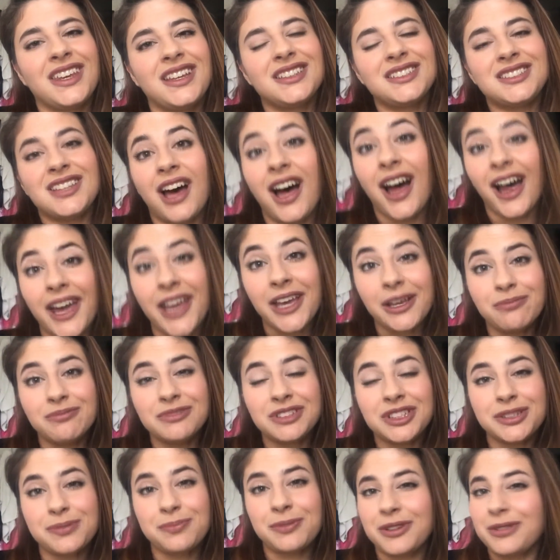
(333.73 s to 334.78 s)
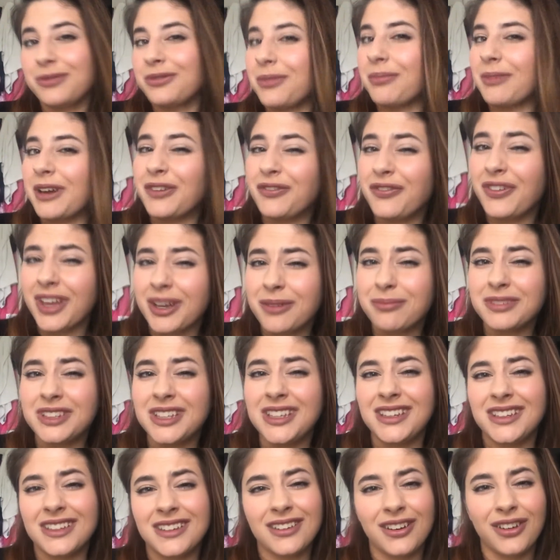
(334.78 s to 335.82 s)
time to spend with my
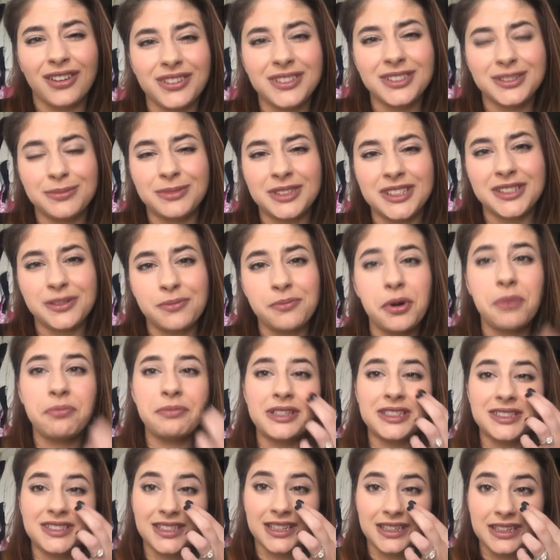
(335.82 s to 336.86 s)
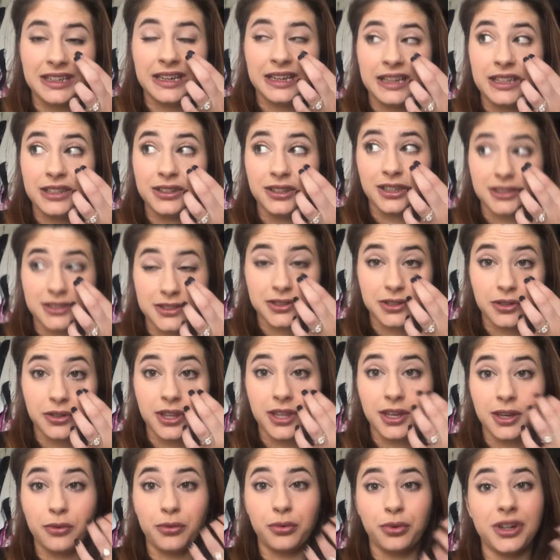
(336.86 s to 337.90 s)
family and all these amazing moments. And you guys know
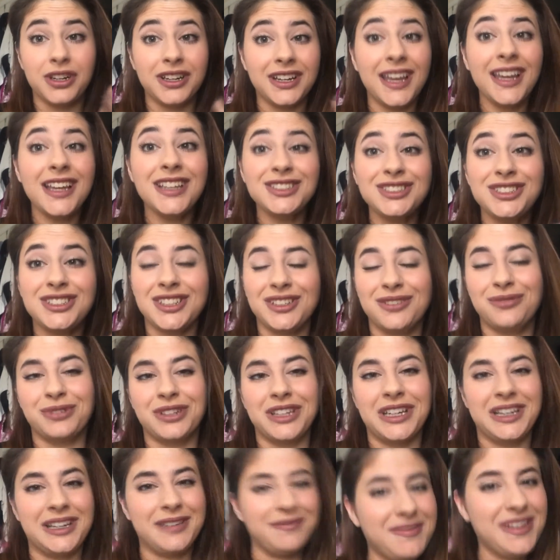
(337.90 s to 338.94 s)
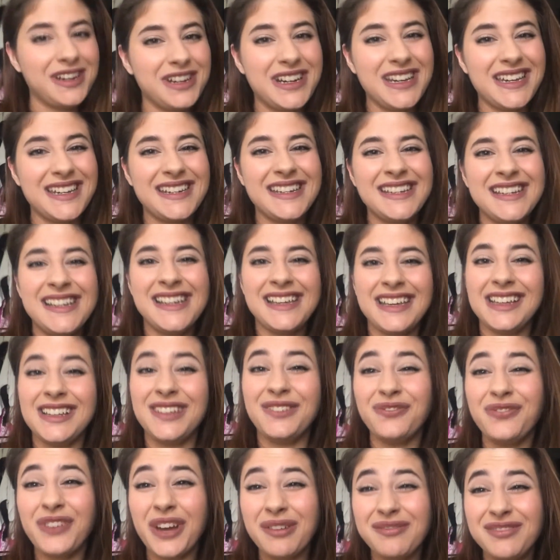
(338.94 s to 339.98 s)
that we're engaged and we're getting married
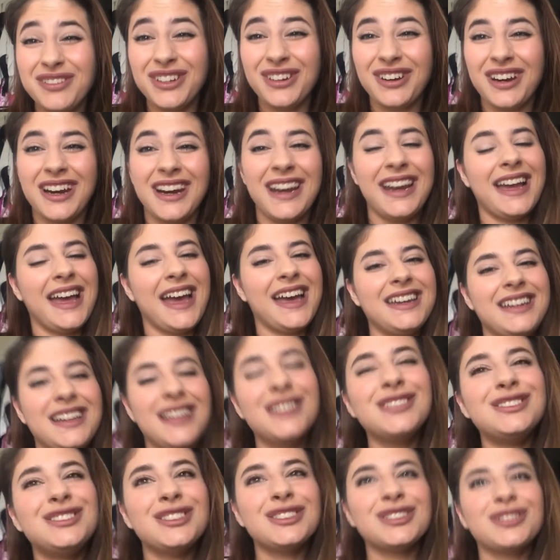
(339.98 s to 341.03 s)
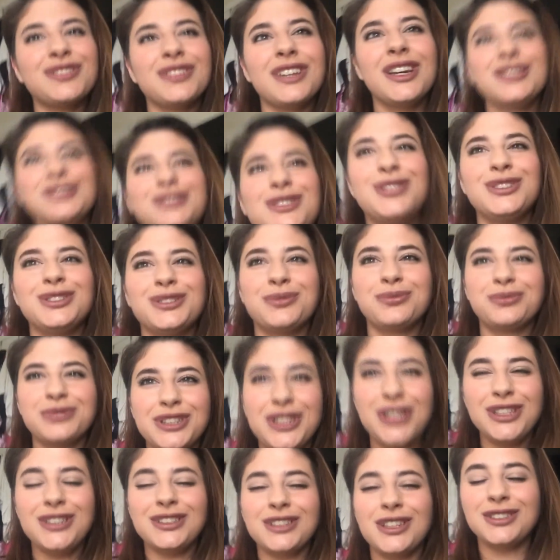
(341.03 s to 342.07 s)
in February, and it's just
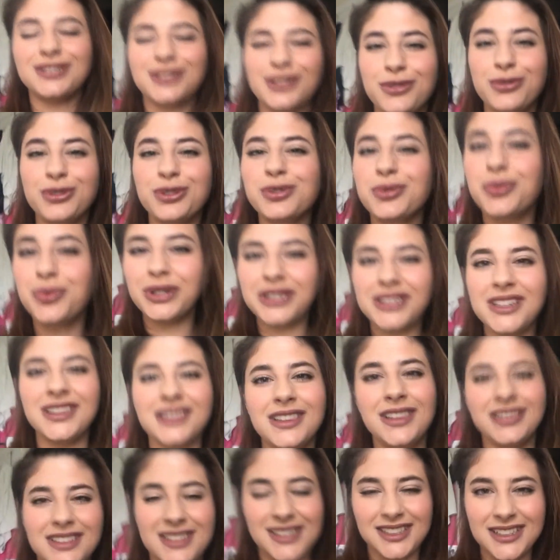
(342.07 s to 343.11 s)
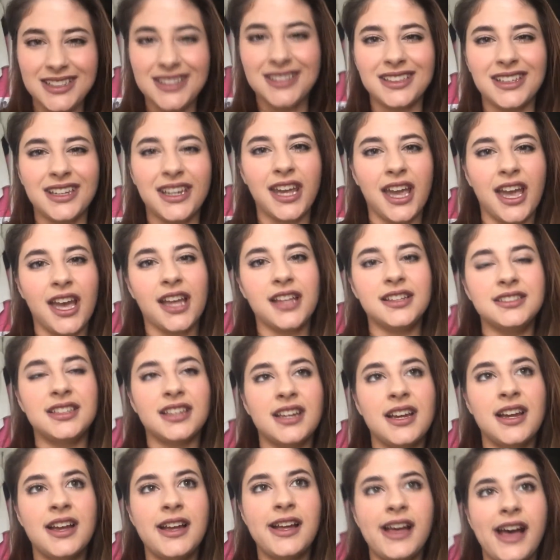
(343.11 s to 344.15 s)
really, it's a sweet season, and
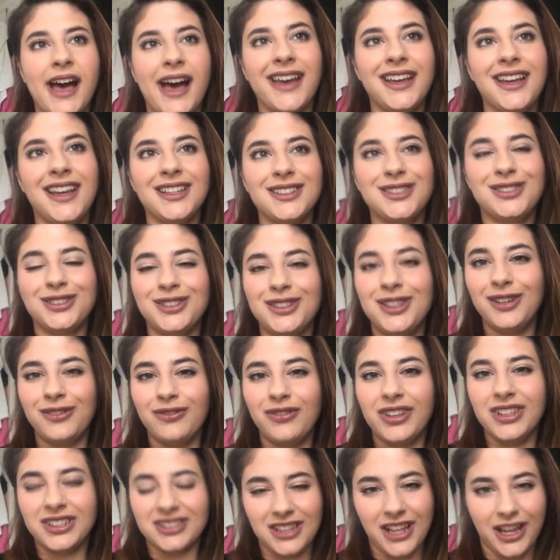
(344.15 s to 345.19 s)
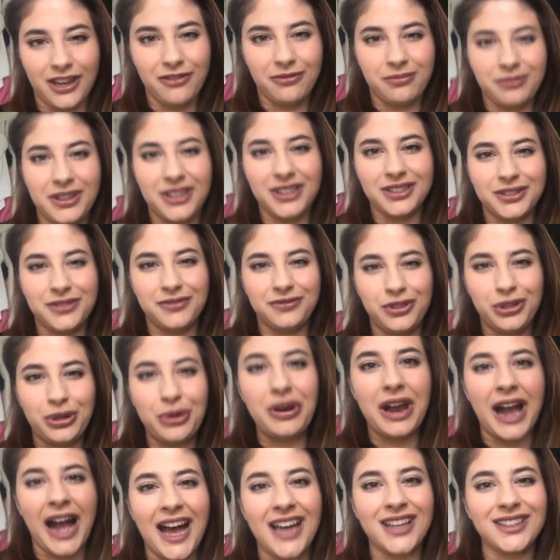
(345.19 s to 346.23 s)
I get to live this life because of you
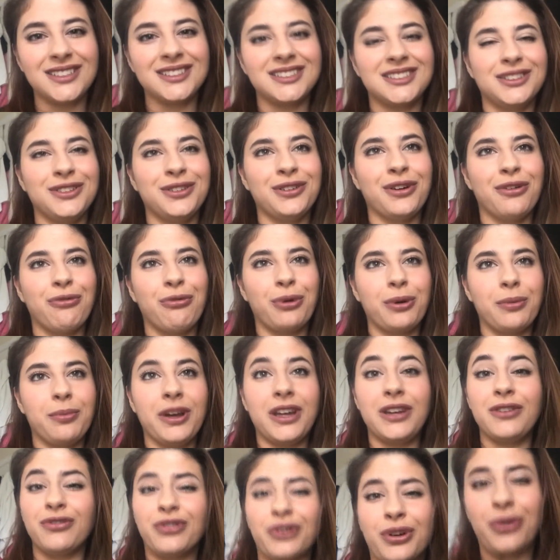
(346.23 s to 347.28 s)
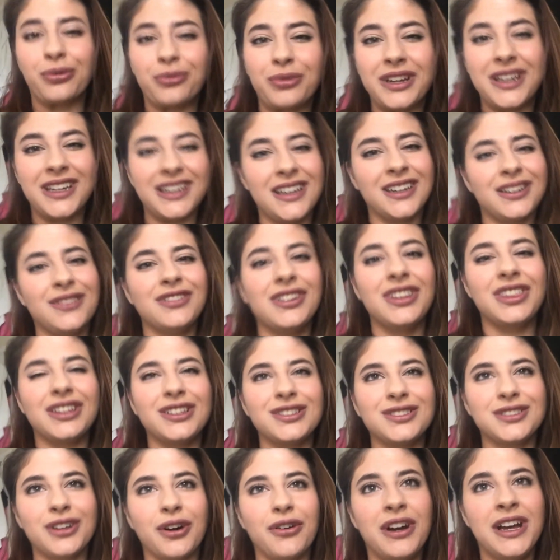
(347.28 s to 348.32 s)
guys. You know, we're paying for our own wedding and everything,
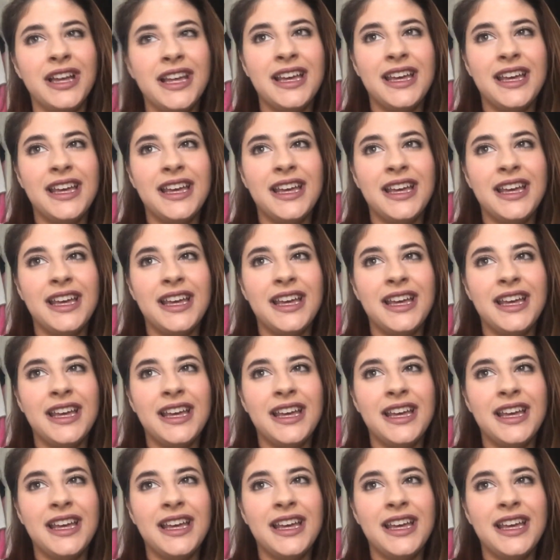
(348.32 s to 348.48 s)
so